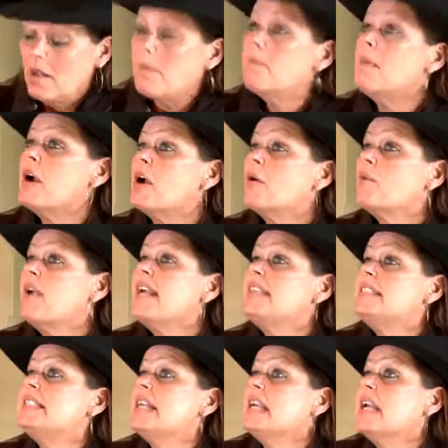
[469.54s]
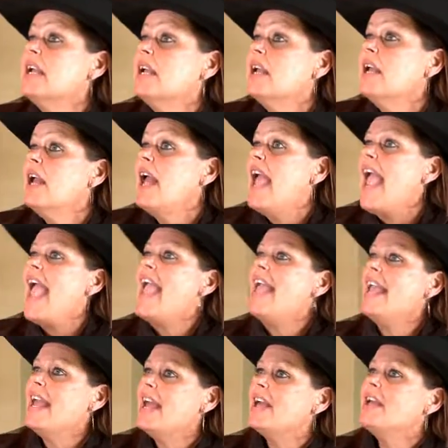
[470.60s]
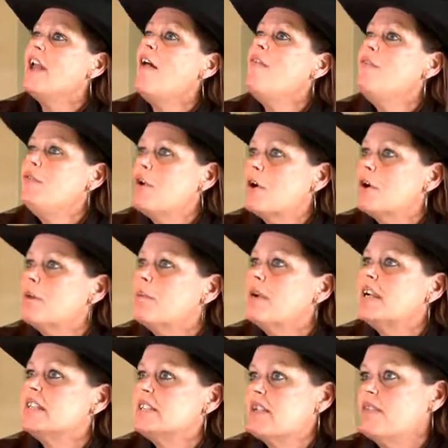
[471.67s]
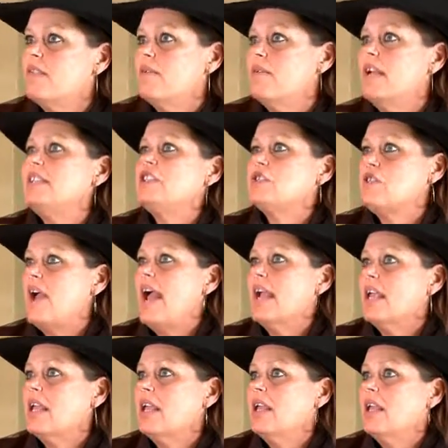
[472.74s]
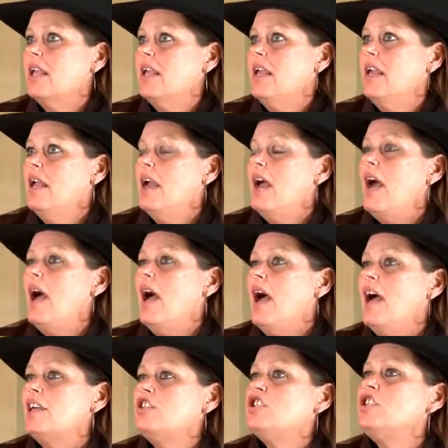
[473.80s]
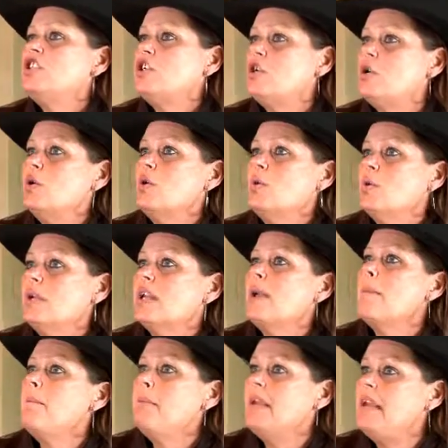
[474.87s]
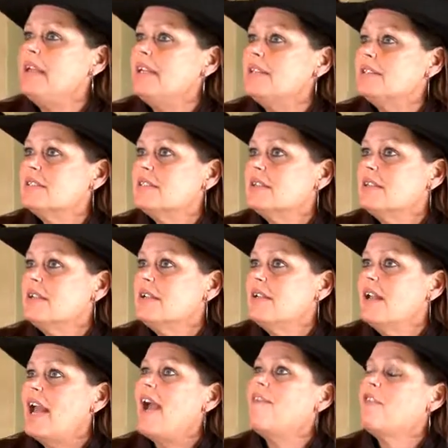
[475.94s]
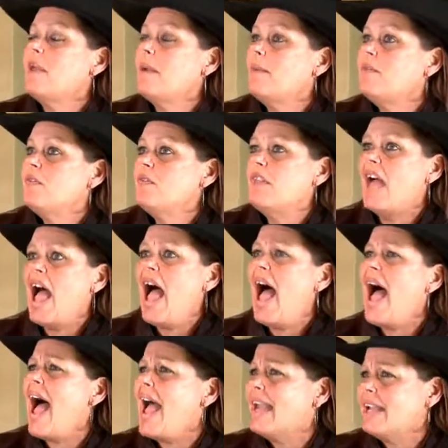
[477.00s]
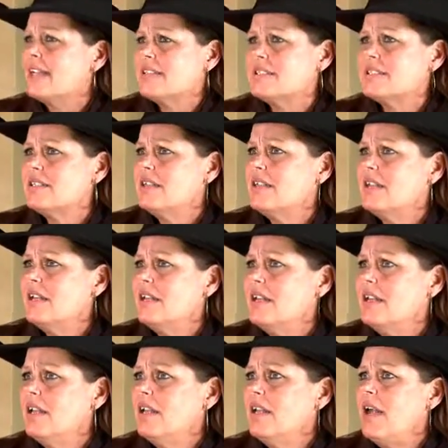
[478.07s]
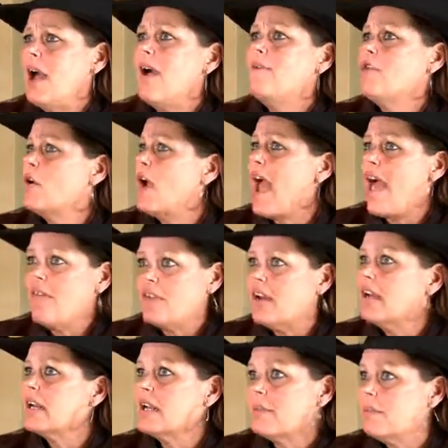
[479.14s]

barrel racing, and thoroughbreds on the racetrack to compete at the highest of their athletic